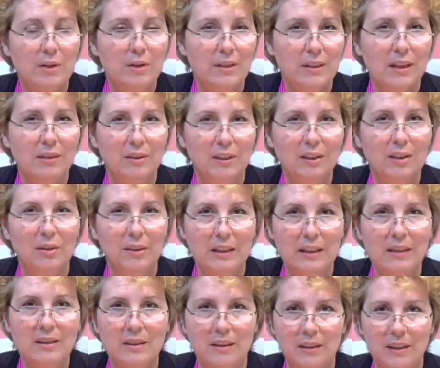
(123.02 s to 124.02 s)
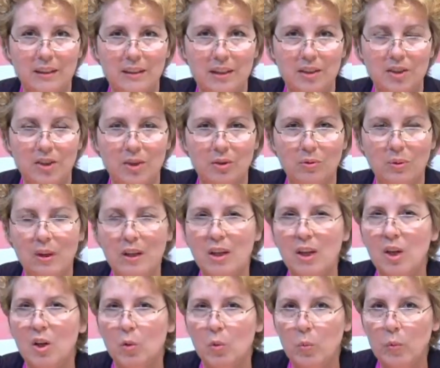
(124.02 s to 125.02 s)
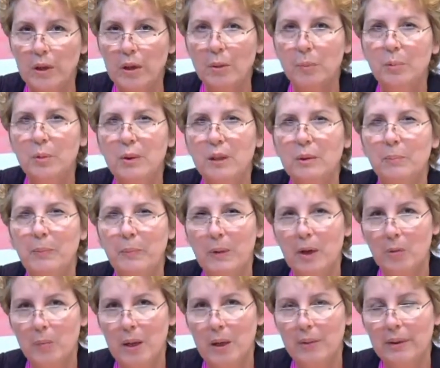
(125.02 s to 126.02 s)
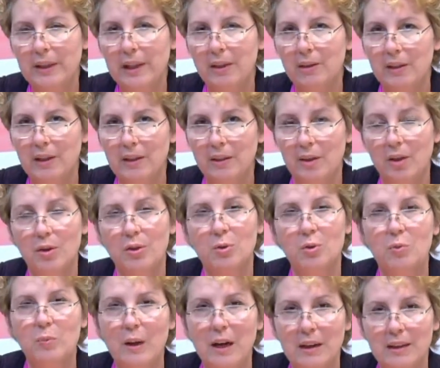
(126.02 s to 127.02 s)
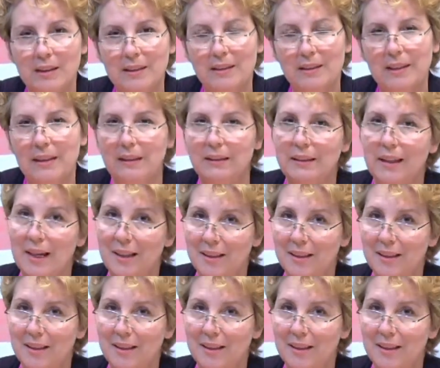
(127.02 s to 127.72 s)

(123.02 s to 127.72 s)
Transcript: South Dakota is on this issue. We are putting Obamacare in through policy, not